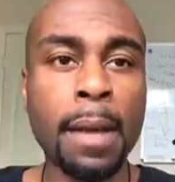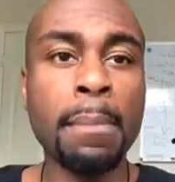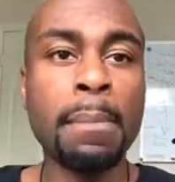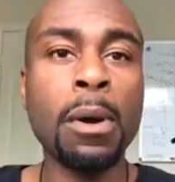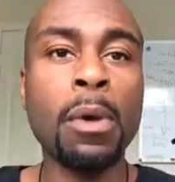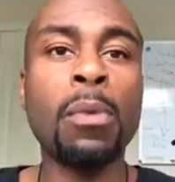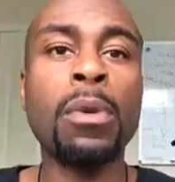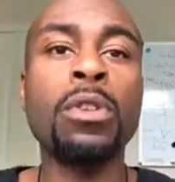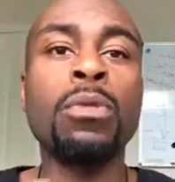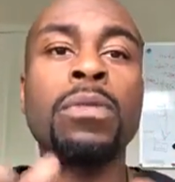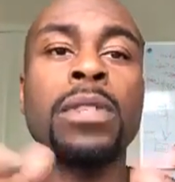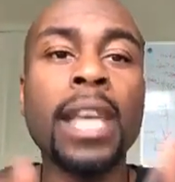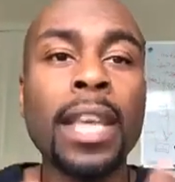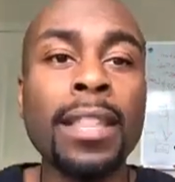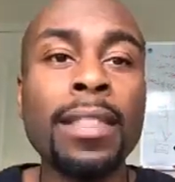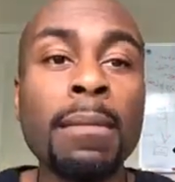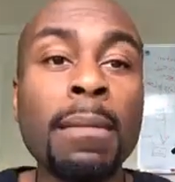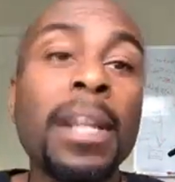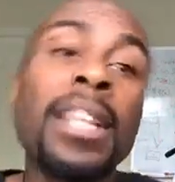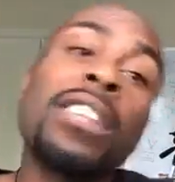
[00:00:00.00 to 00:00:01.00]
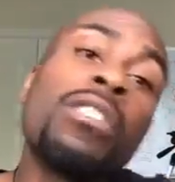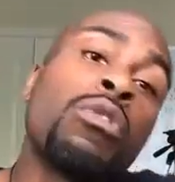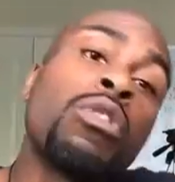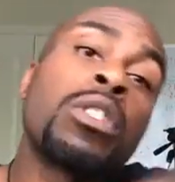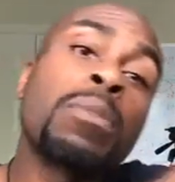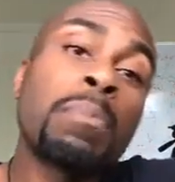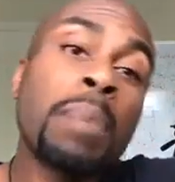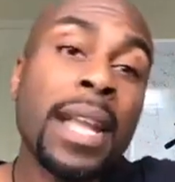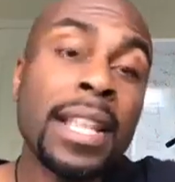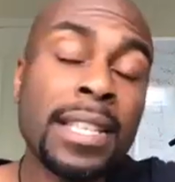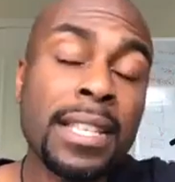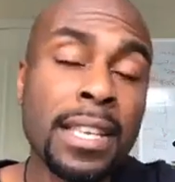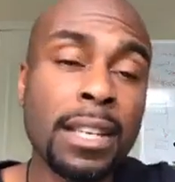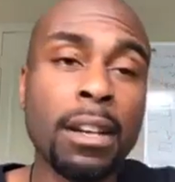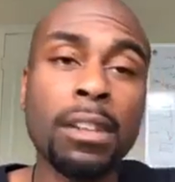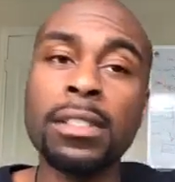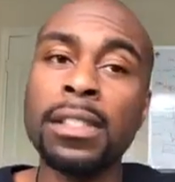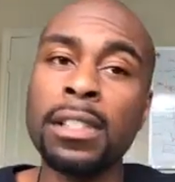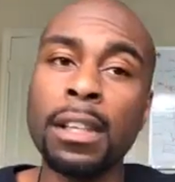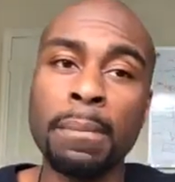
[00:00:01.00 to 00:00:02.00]
But when you take the money and you spend it
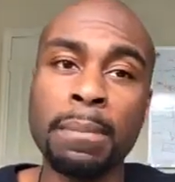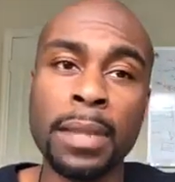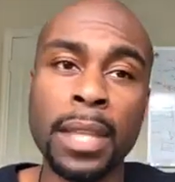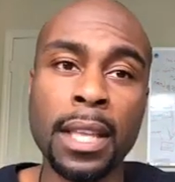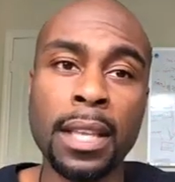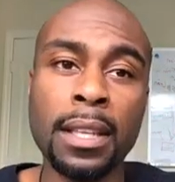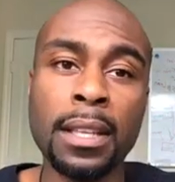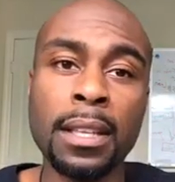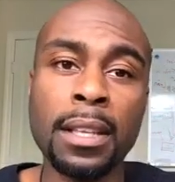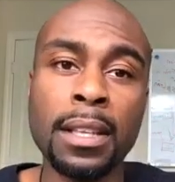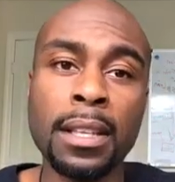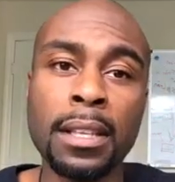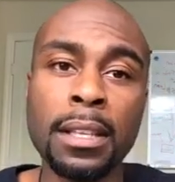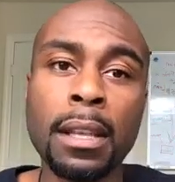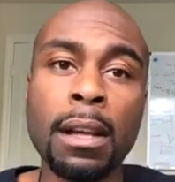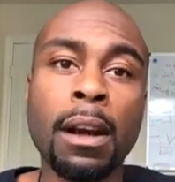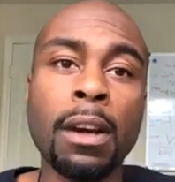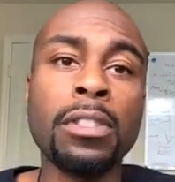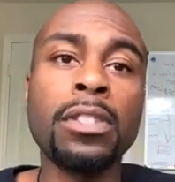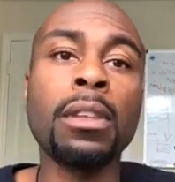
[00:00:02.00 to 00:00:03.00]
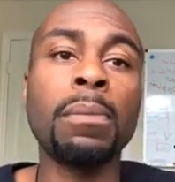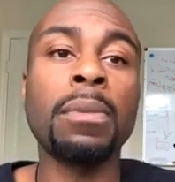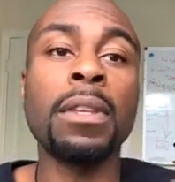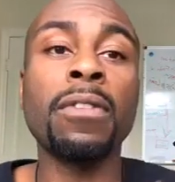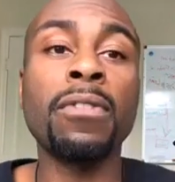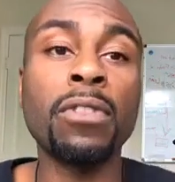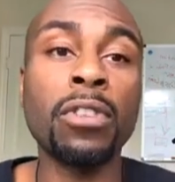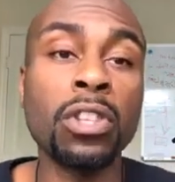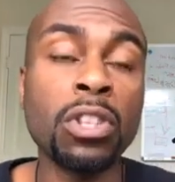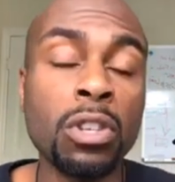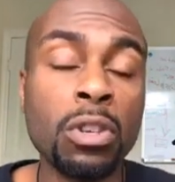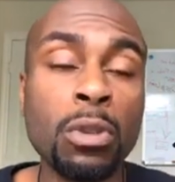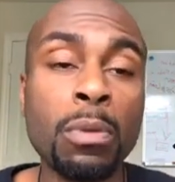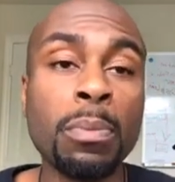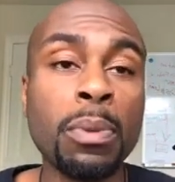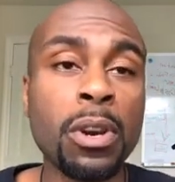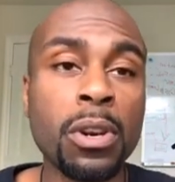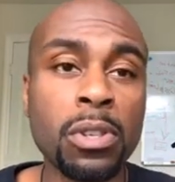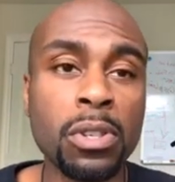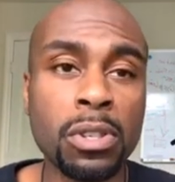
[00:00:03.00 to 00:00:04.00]
on something, on something for you
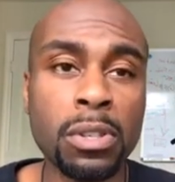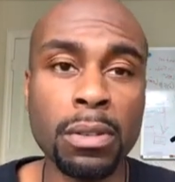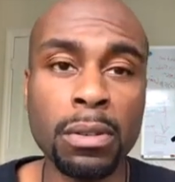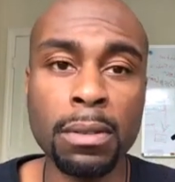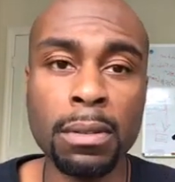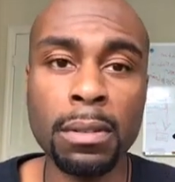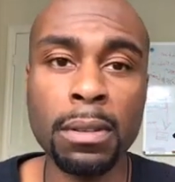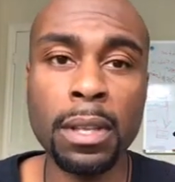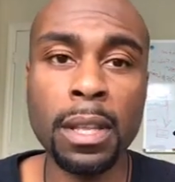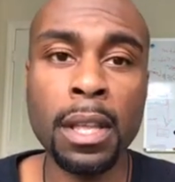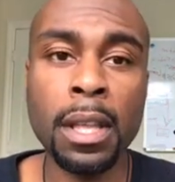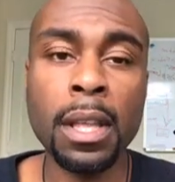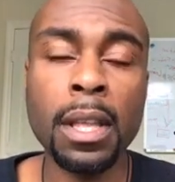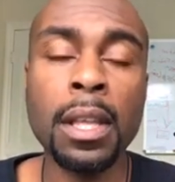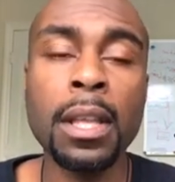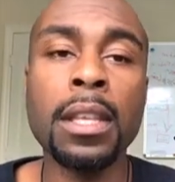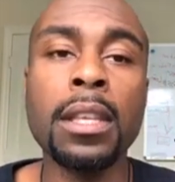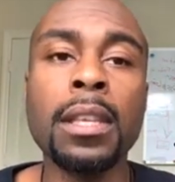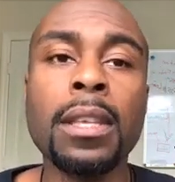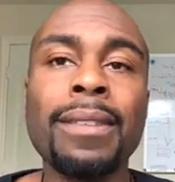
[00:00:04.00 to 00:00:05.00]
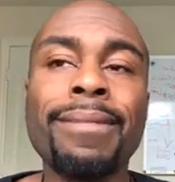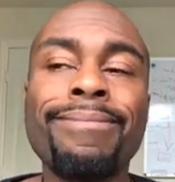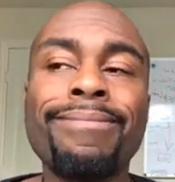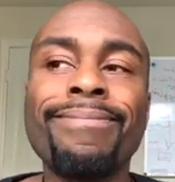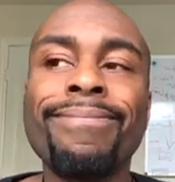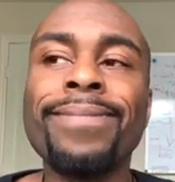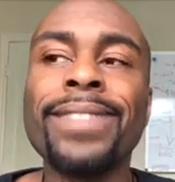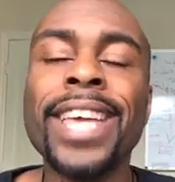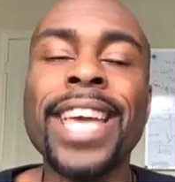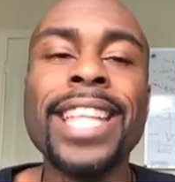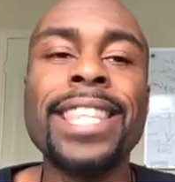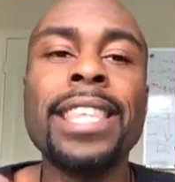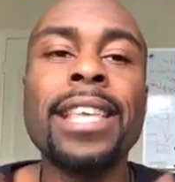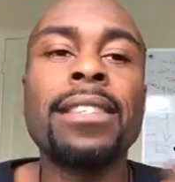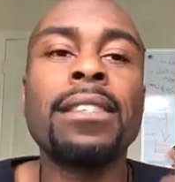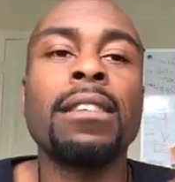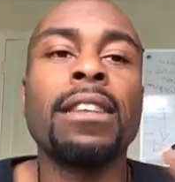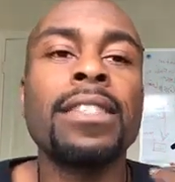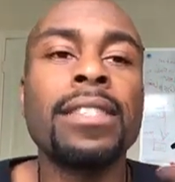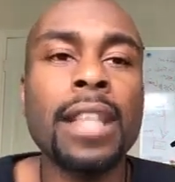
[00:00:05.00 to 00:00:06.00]
personal, it
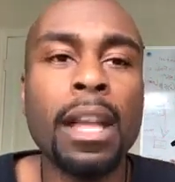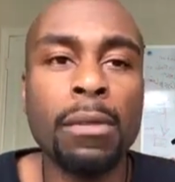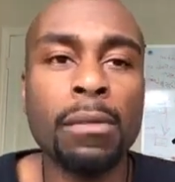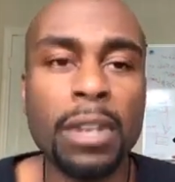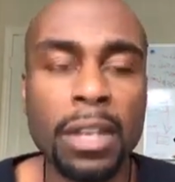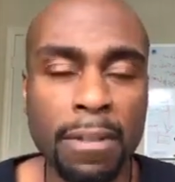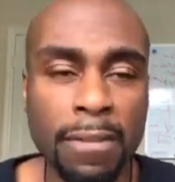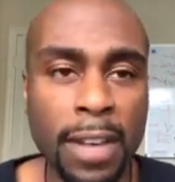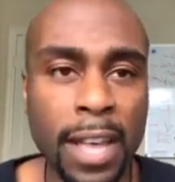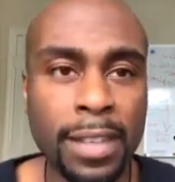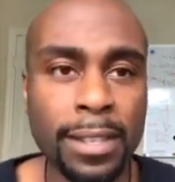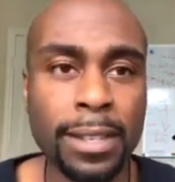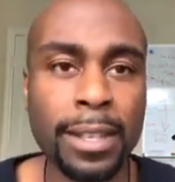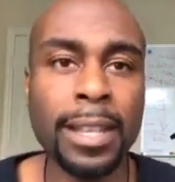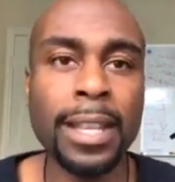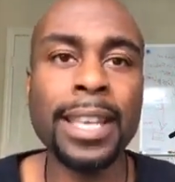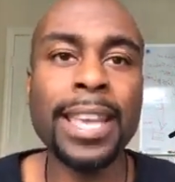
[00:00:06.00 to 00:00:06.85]
doesn't it's not reinvested.